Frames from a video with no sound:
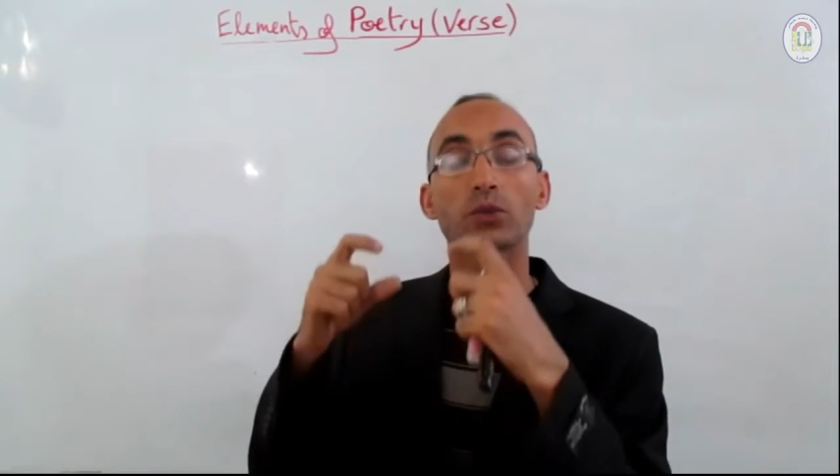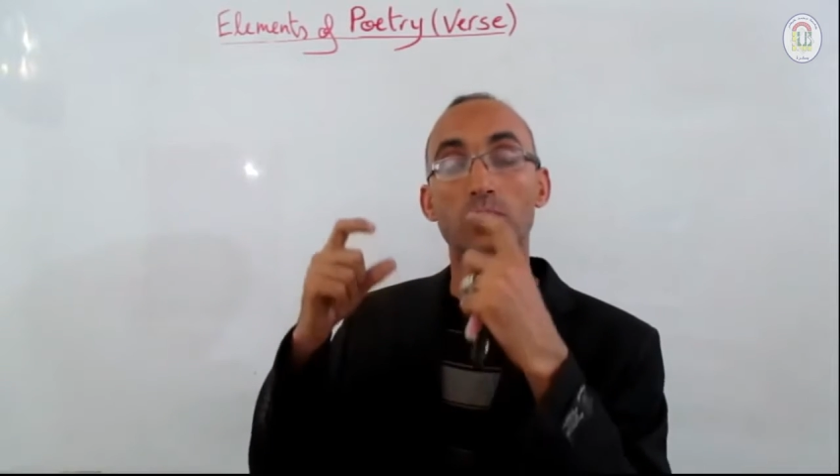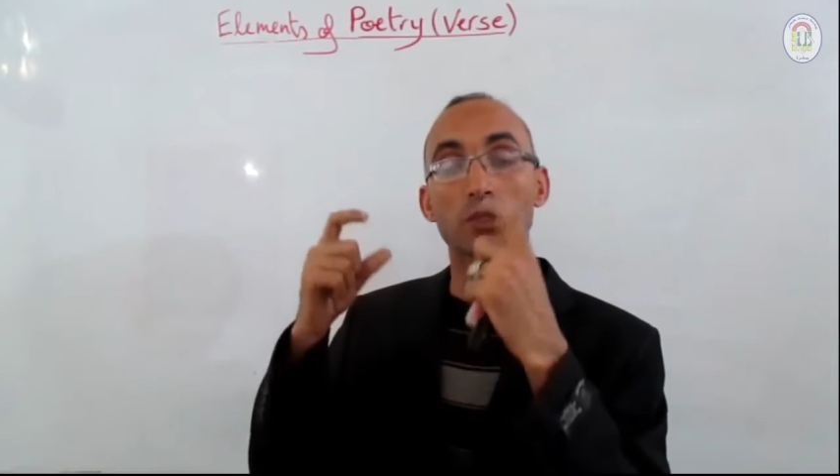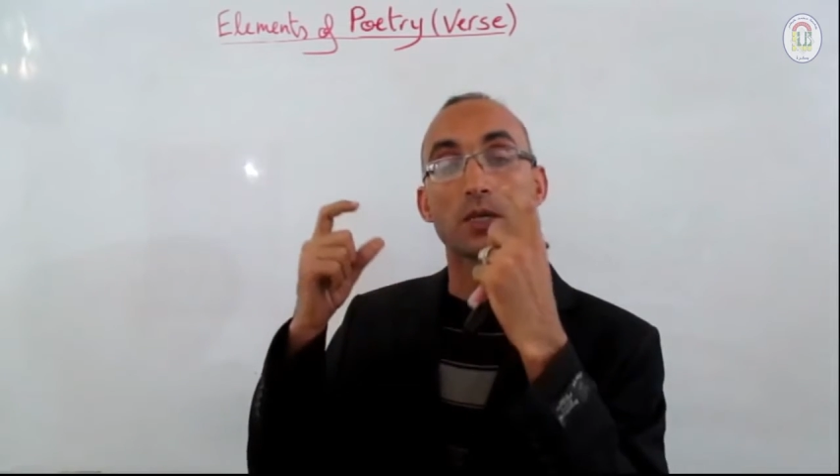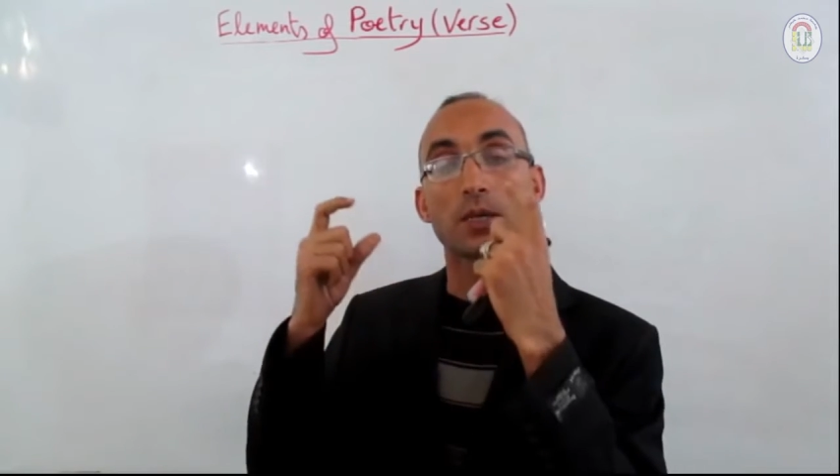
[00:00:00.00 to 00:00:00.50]

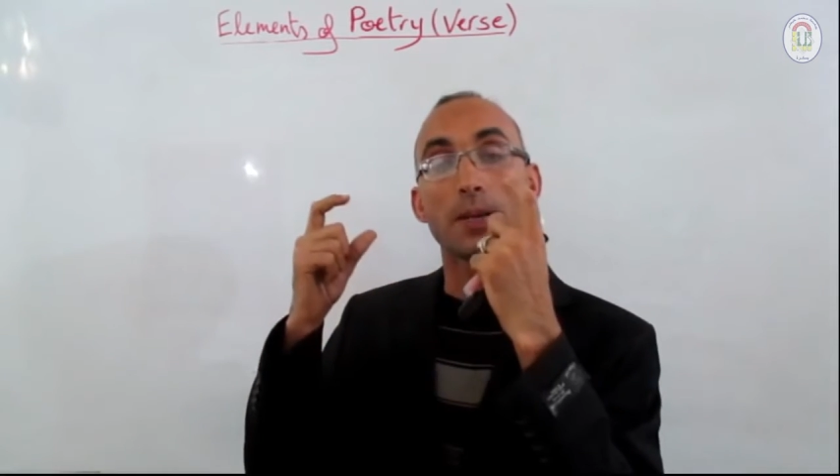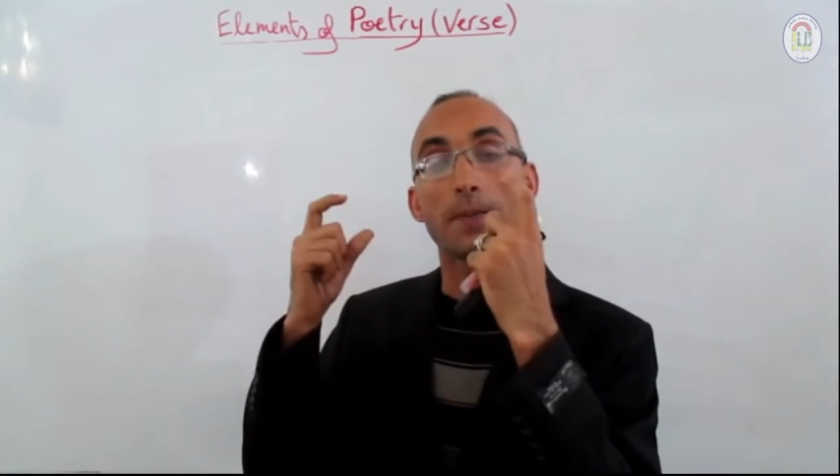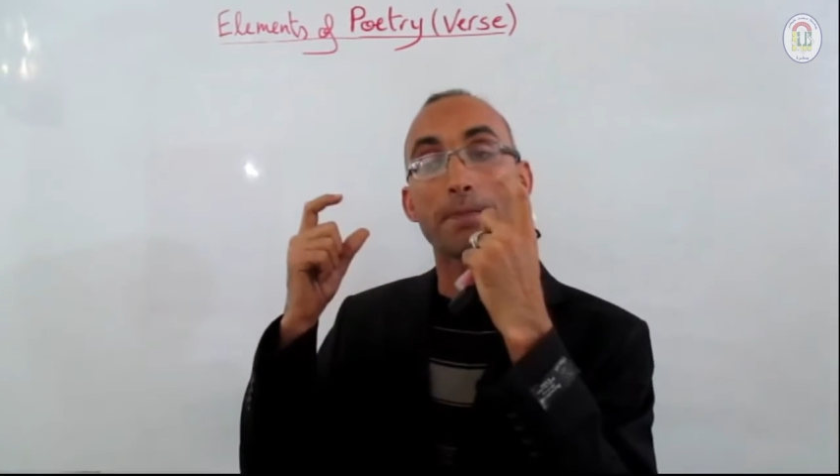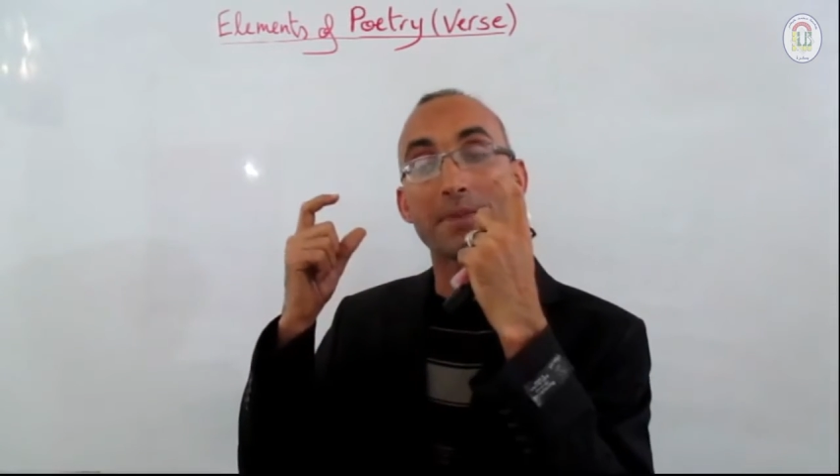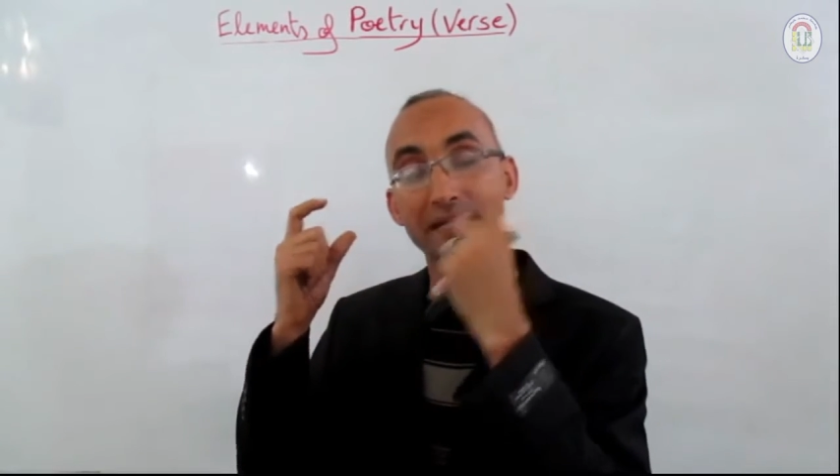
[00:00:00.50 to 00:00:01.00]
which
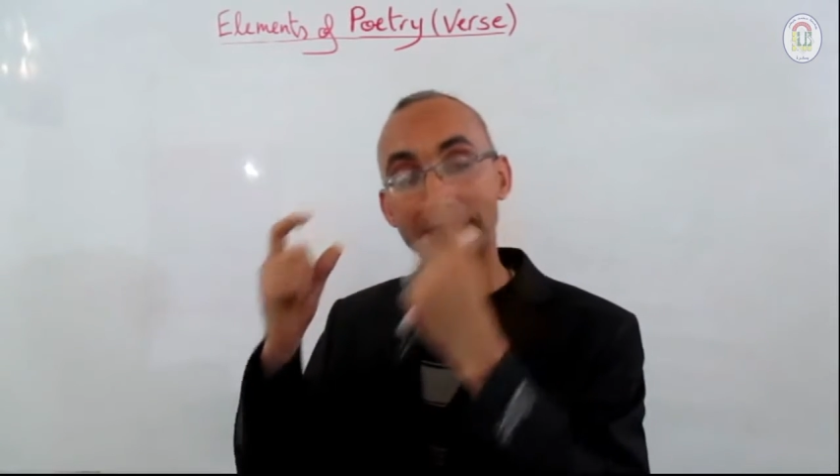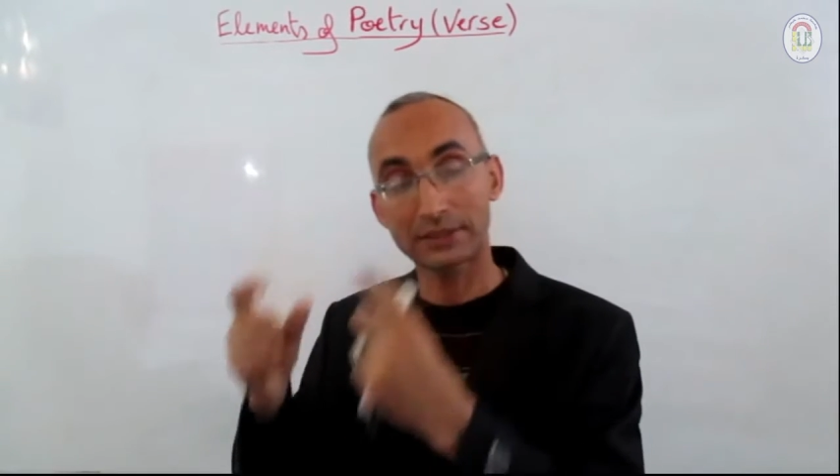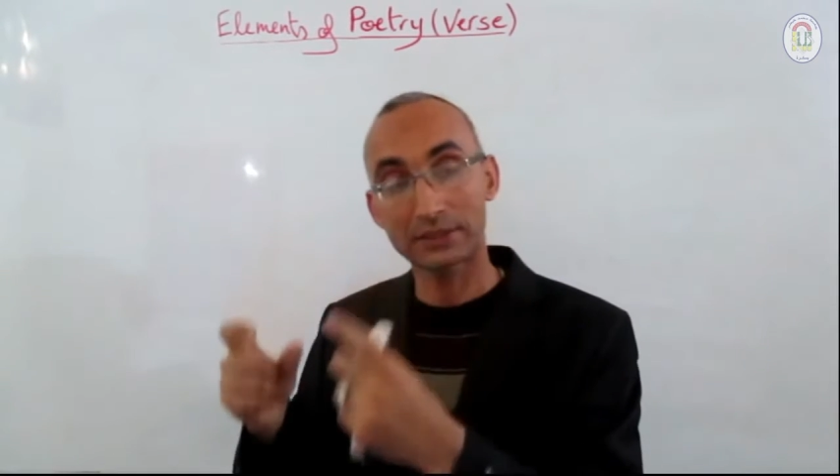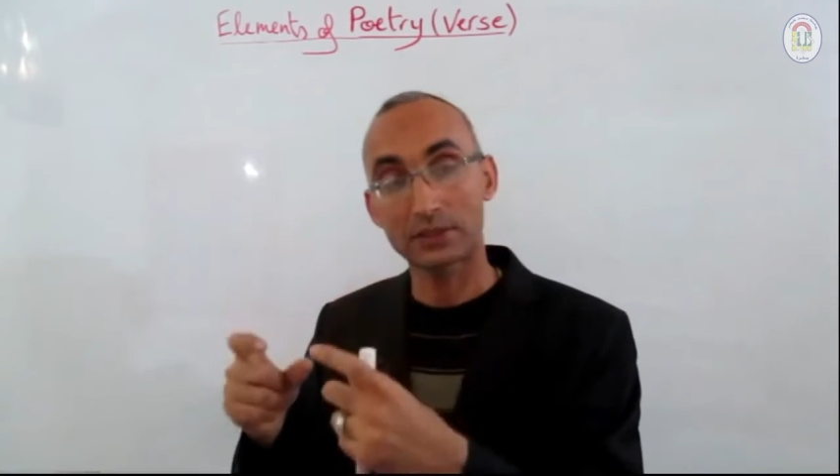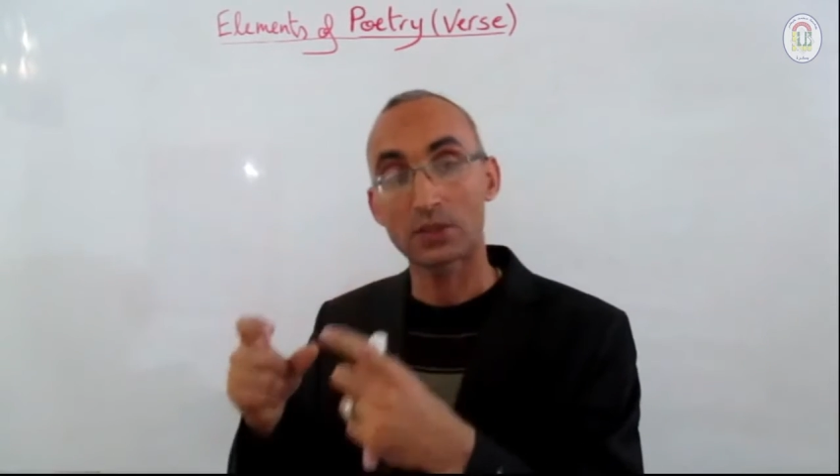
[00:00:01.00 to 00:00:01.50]

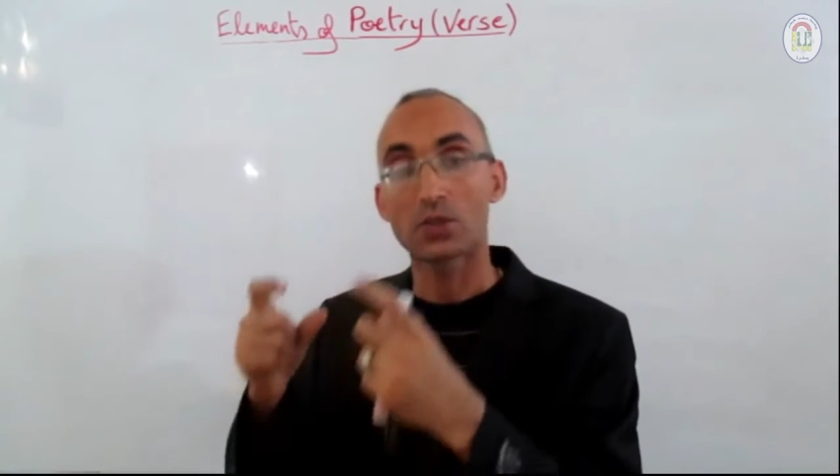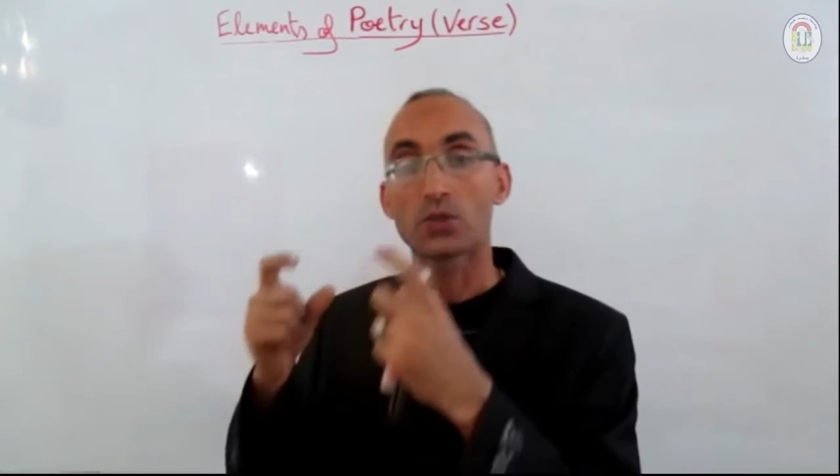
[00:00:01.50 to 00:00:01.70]
makes